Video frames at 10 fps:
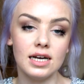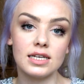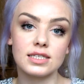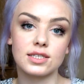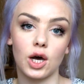
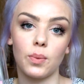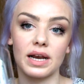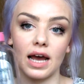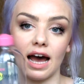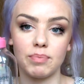So when
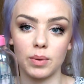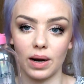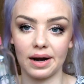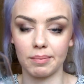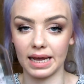I have been
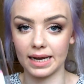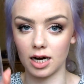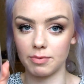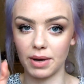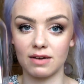wearing
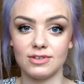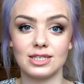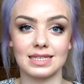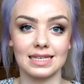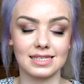makeup, I've
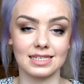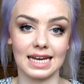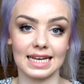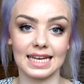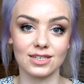used this to
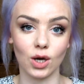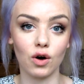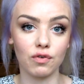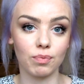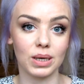take it
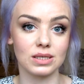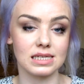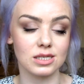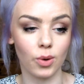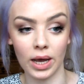off because
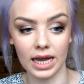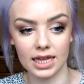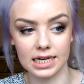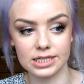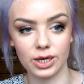it's quicker
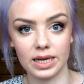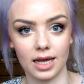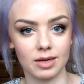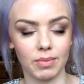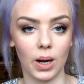than doing
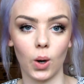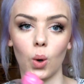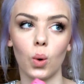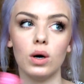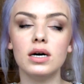like my
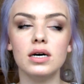whole